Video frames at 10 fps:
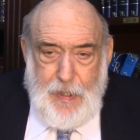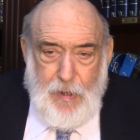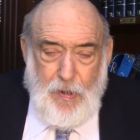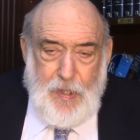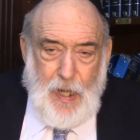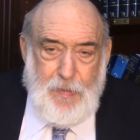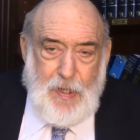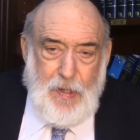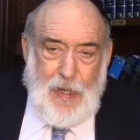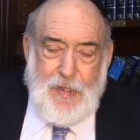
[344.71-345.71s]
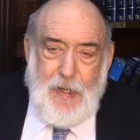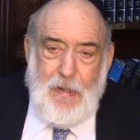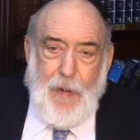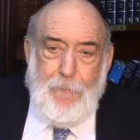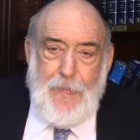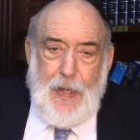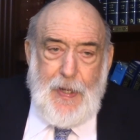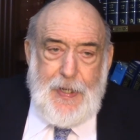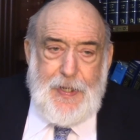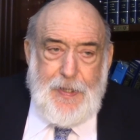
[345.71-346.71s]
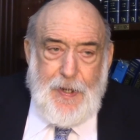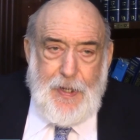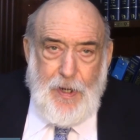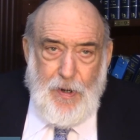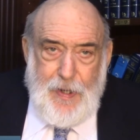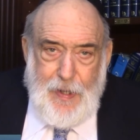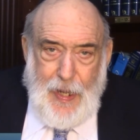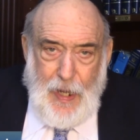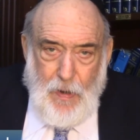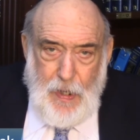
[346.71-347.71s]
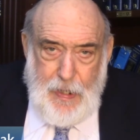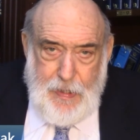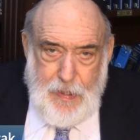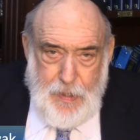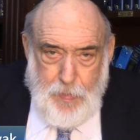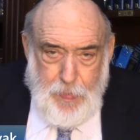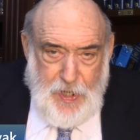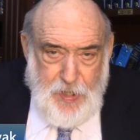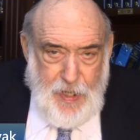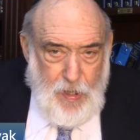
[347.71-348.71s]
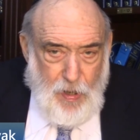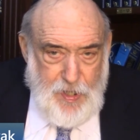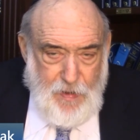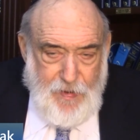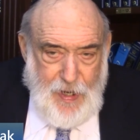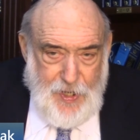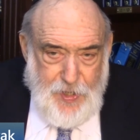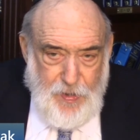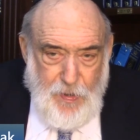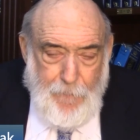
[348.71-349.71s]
old times, classically he studied Yoredeo, and especially laws of kashrut,